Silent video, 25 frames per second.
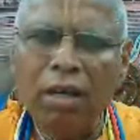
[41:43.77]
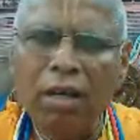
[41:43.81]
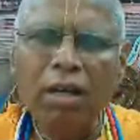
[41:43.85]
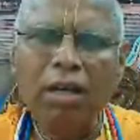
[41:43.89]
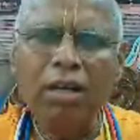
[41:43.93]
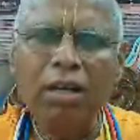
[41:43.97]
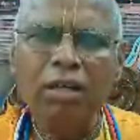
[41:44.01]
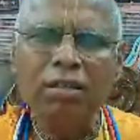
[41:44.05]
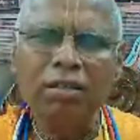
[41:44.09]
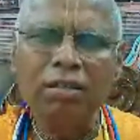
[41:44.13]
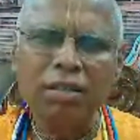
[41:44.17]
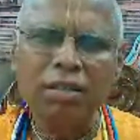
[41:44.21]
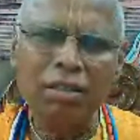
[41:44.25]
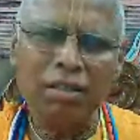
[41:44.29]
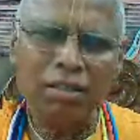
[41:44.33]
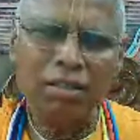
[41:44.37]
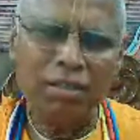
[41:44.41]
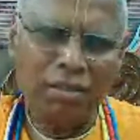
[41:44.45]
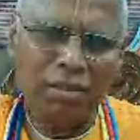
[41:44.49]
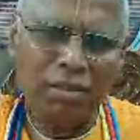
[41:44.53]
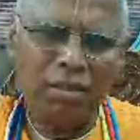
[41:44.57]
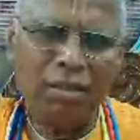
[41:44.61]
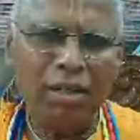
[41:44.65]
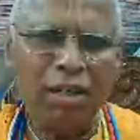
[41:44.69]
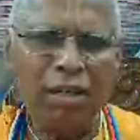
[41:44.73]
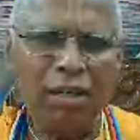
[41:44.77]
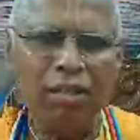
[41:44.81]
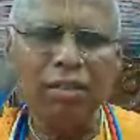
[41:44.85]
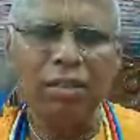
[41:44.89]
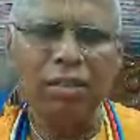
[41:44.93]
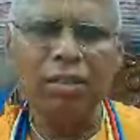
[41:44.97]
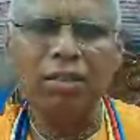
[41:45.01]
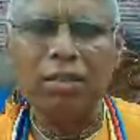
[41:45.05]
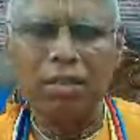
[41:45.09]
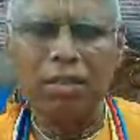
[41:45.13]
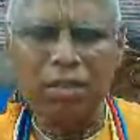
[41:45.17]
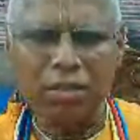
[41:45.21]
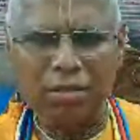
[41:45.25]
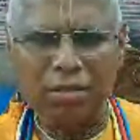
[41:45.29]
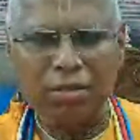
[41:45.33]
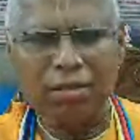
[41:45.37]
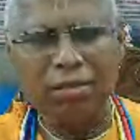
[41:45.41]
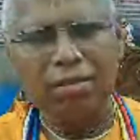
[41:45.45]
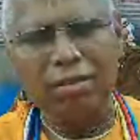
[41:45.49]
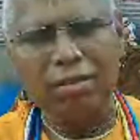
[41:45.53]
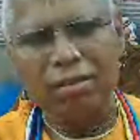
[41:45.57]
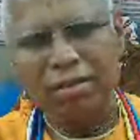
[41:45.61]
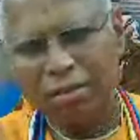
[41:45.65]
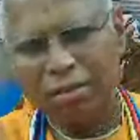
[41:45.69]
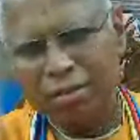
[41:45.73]
And this
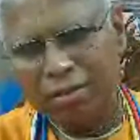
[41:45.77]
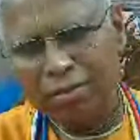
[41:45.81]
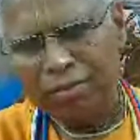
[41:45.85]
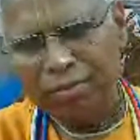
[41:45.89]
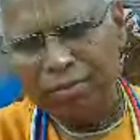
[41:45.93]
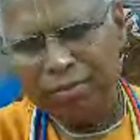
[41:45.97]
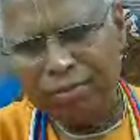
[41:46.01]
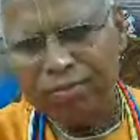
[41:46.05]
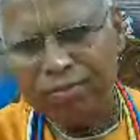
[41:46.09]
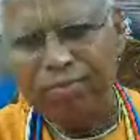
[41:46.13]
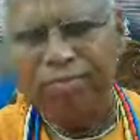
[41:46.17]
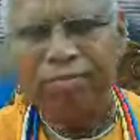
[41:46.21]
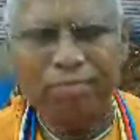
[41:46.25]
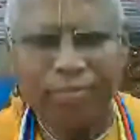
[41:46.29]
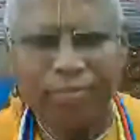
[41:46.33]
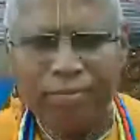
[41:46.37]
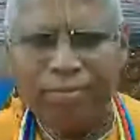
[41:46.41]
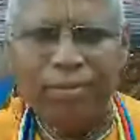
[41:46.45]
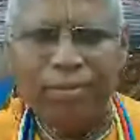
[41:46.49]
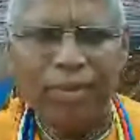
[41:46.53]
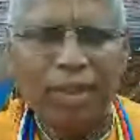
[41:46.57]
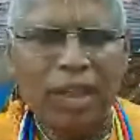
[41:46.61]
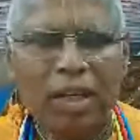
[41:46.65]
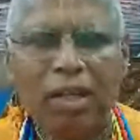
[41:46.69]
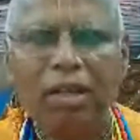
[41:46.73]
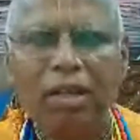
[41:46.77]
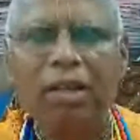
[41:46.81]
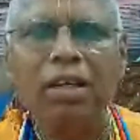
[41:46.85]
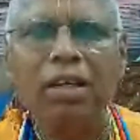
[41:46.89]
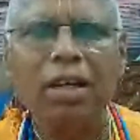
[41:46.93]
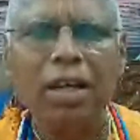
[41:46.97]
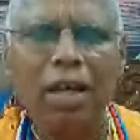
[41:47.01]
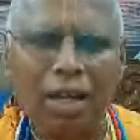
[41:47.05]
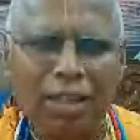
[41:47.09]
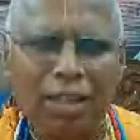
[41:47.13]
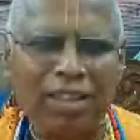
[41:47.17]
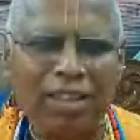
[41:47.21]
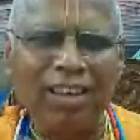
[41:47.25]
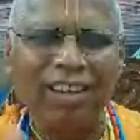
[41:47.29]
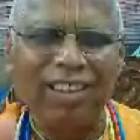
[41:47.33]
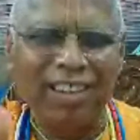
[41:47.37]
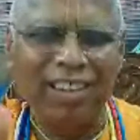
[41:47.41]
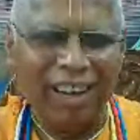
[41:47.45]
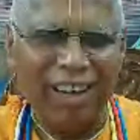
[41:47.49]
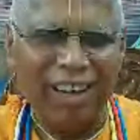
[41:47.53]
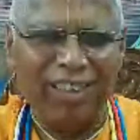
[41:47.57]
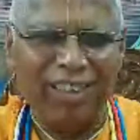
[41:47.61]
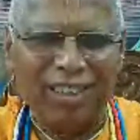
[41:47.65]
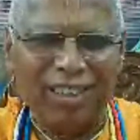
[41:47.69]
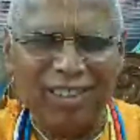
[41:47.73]
is, okay, the
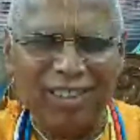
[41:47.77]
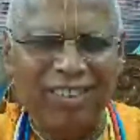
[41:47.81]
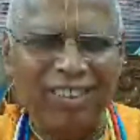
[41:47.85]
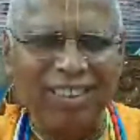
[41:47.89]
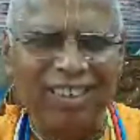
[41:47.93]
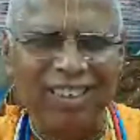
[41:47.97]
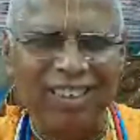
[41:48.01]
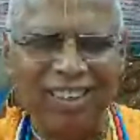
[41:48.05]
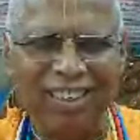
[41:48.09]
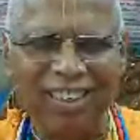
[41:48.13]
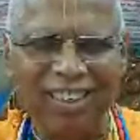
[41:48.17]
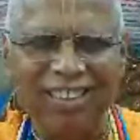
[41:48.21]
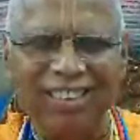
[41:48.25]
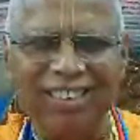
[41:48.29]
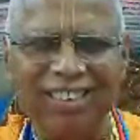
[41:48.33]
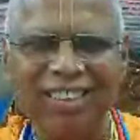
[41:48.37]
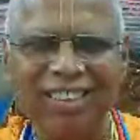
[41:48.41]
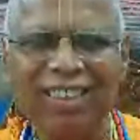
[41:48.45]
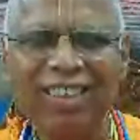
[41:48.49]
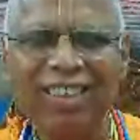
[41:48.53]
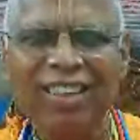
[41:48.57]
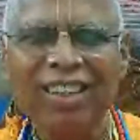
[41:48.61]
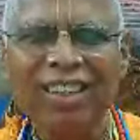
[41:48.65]
other thing is,